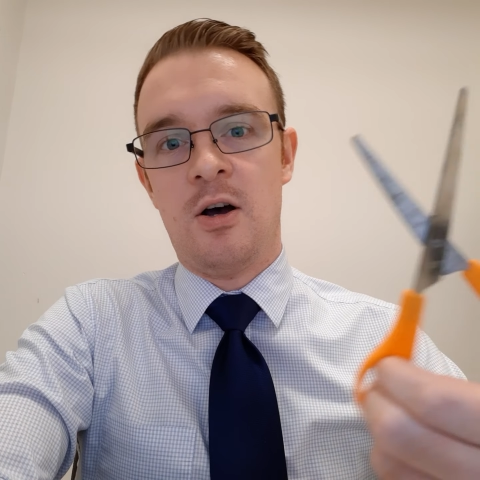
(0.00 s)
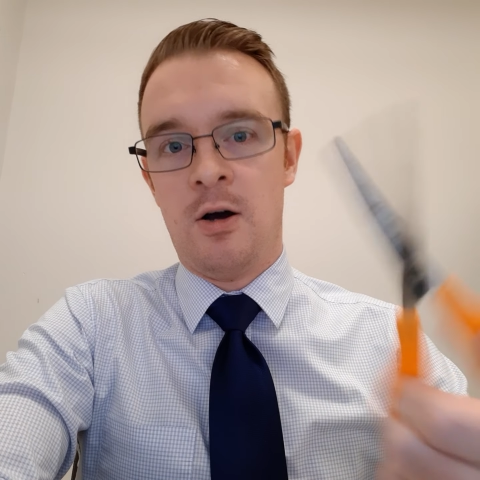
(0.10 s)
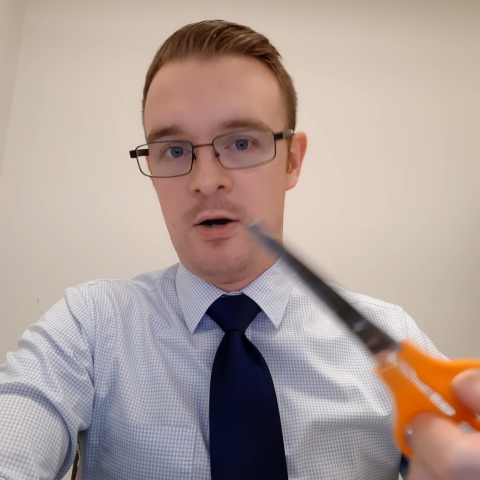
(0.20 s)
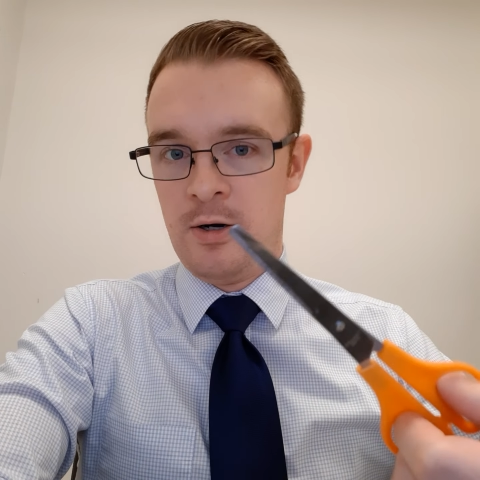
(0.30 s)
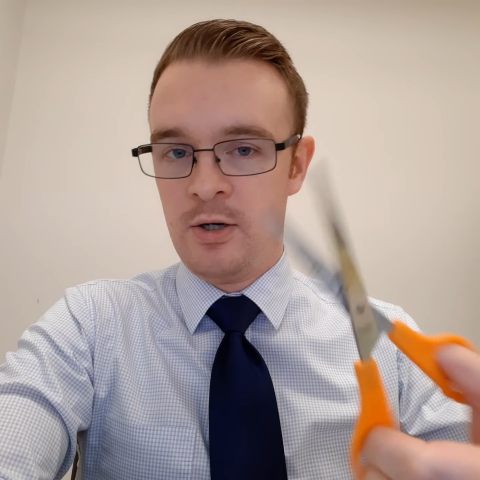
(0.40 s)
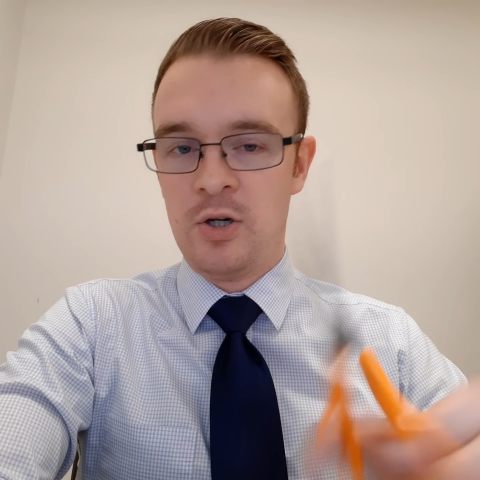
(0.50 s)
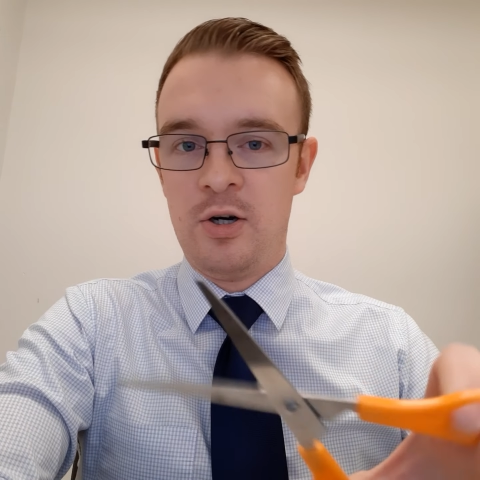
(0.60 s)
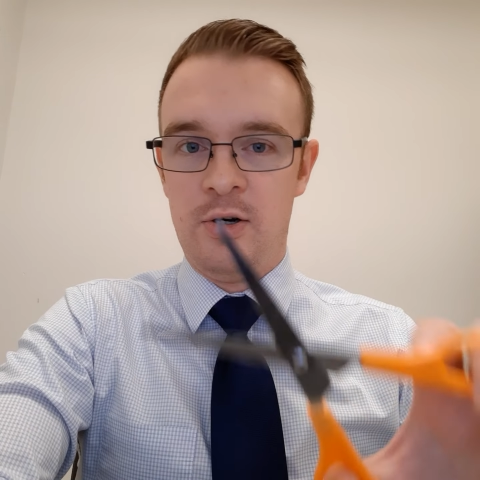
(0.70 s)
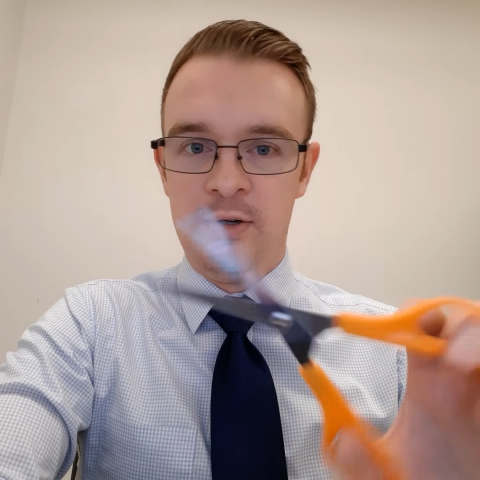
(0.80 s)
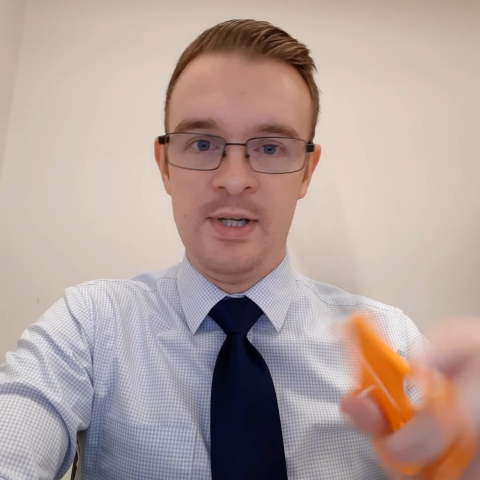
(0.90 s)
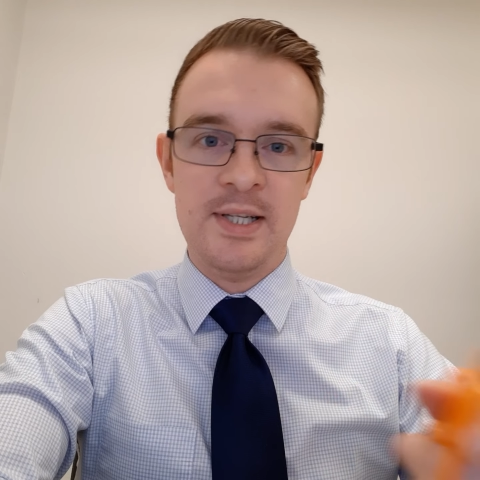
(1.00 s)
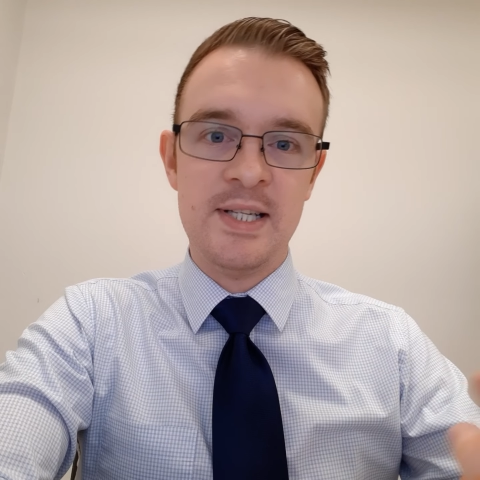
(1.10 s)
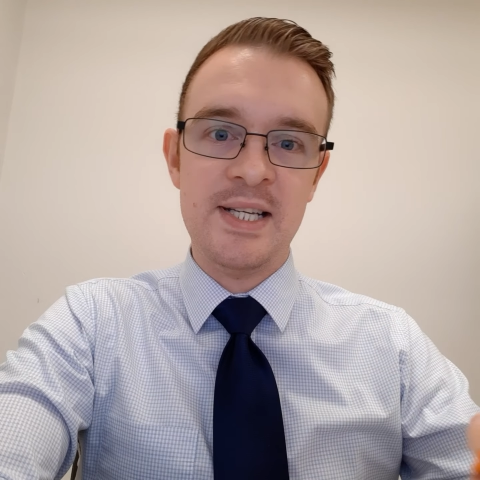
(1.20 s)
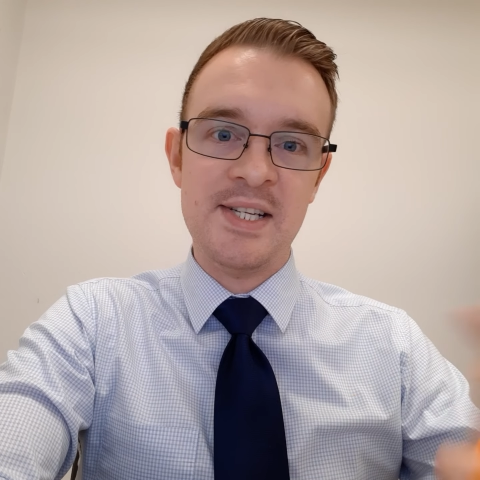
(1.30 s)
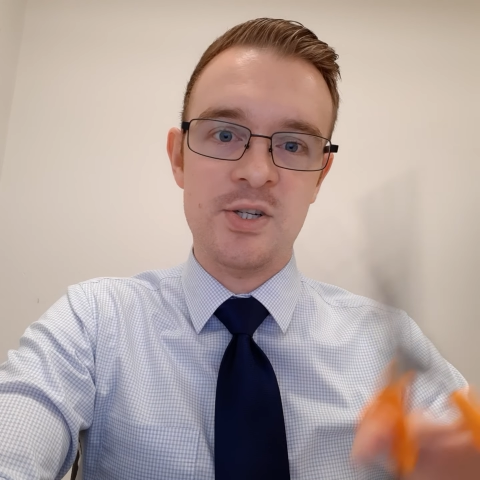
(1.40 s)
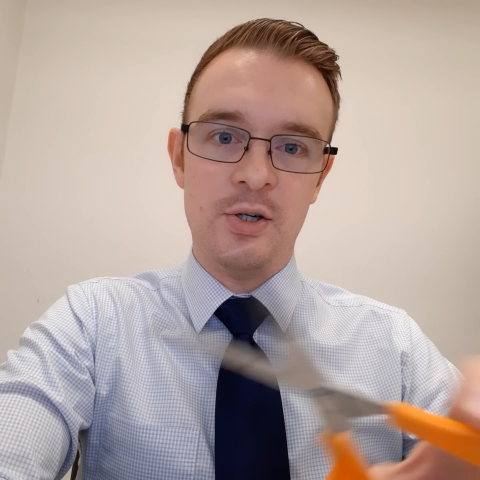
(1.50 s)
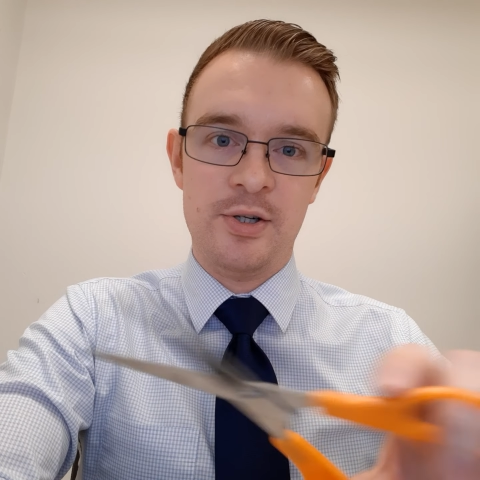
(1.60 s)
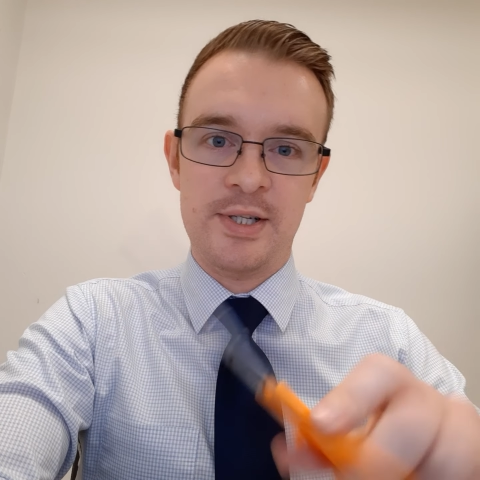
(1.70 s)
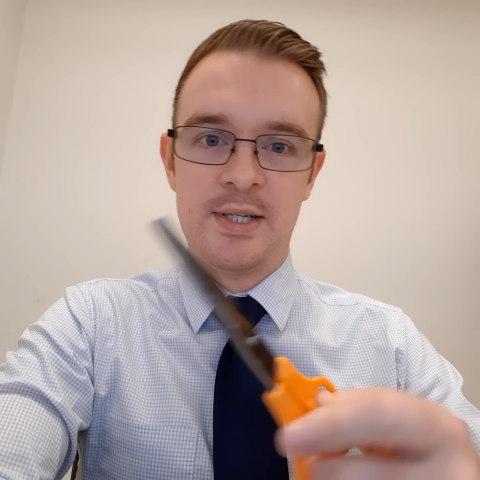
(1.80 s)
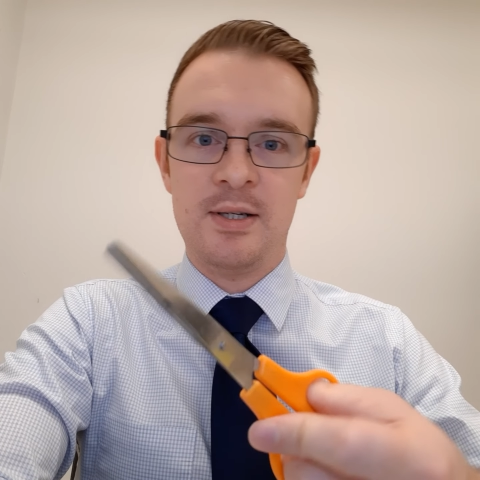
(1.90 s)
are called
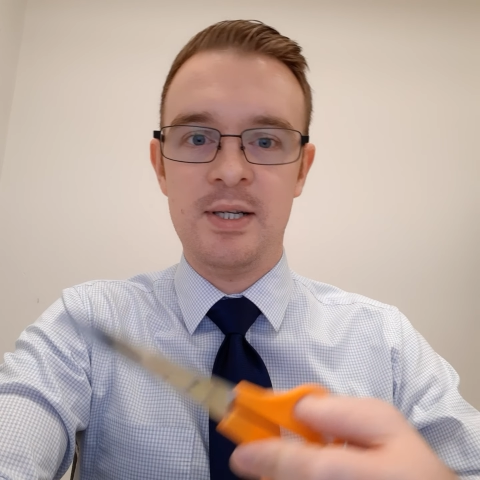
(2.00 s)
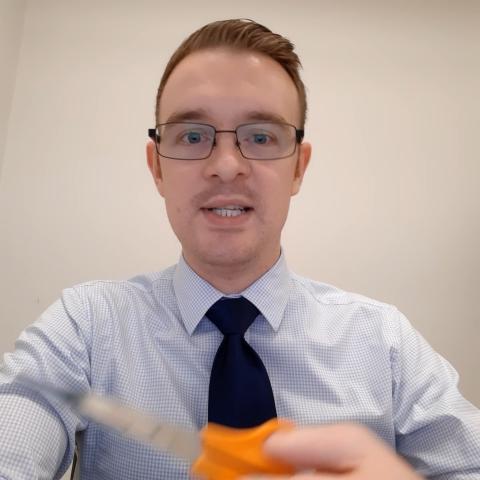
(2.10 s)
scissors.